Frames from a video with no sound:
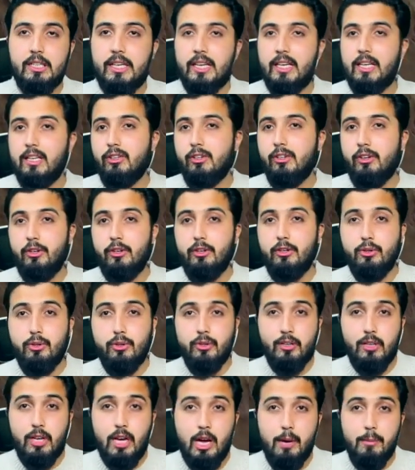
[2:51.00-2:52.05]
taking a look at the
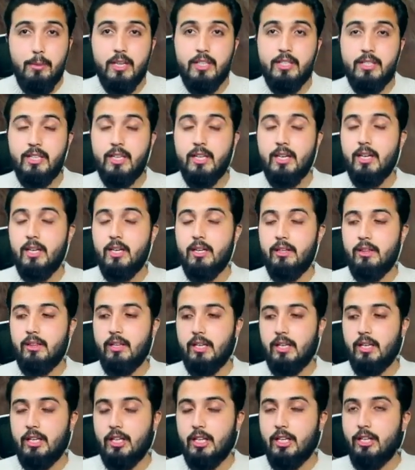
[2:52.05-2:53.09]
tokenomics,
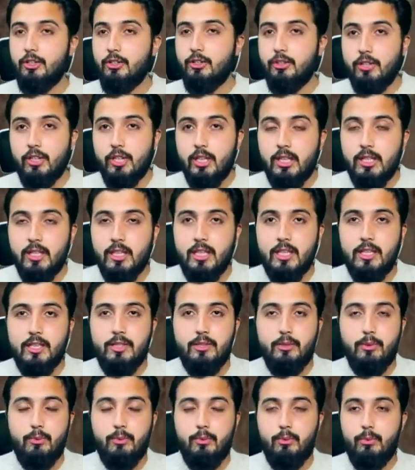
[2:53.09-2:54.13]
the
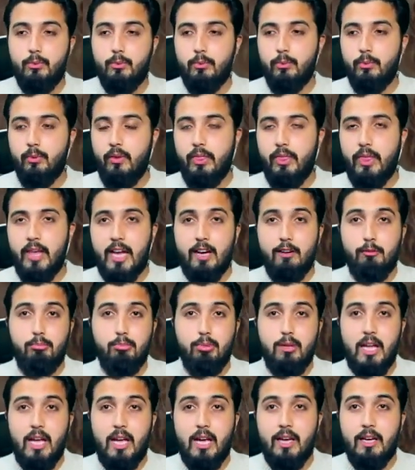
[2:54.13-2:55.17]
utilities, what they have
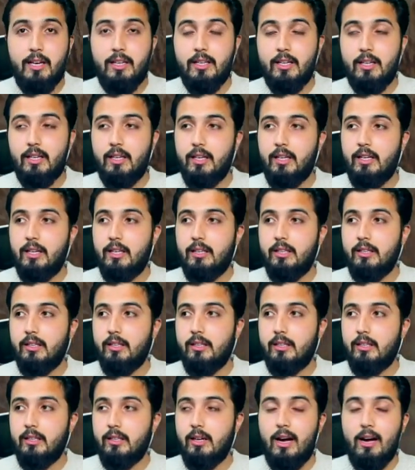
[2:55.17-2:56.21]
planned, and
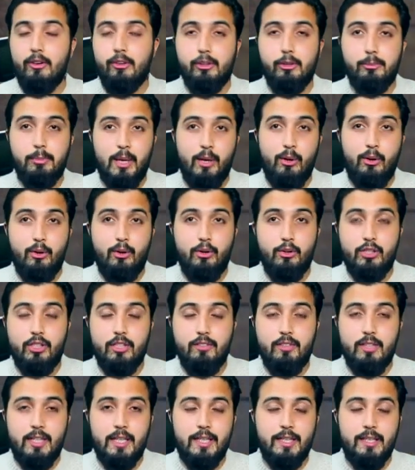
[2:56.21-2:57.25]
how they plan on
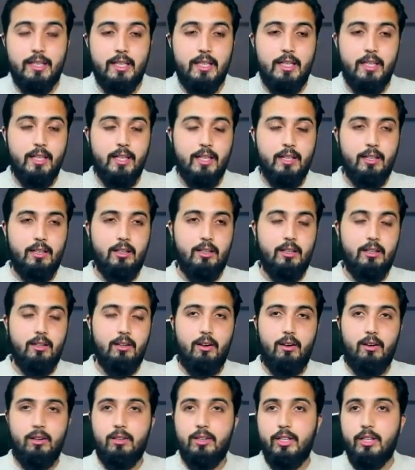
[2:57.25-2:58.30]
achieving it,
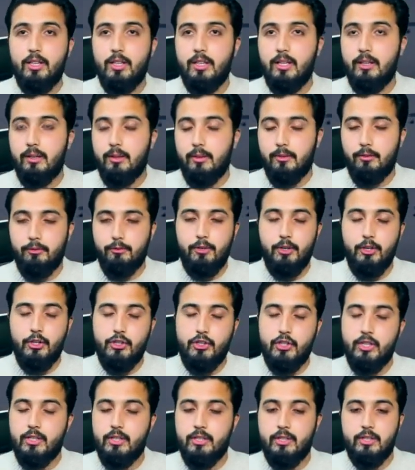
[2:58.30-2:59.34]
all the
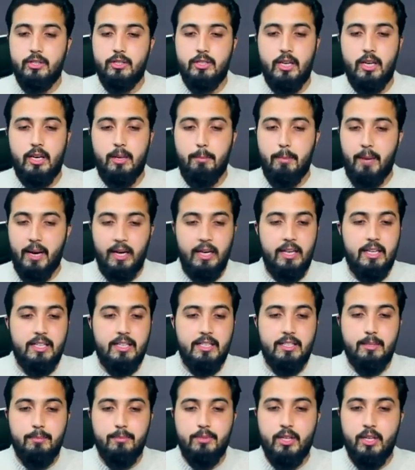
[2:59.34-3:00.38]
functions and
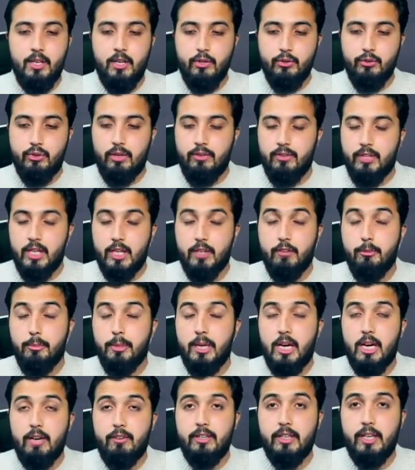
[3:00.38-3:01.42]
mechanisms. So everything will
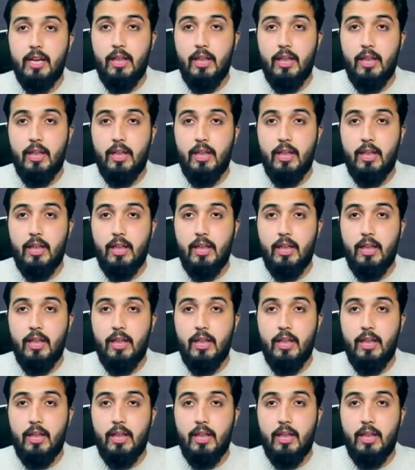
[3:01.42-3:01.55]
be covered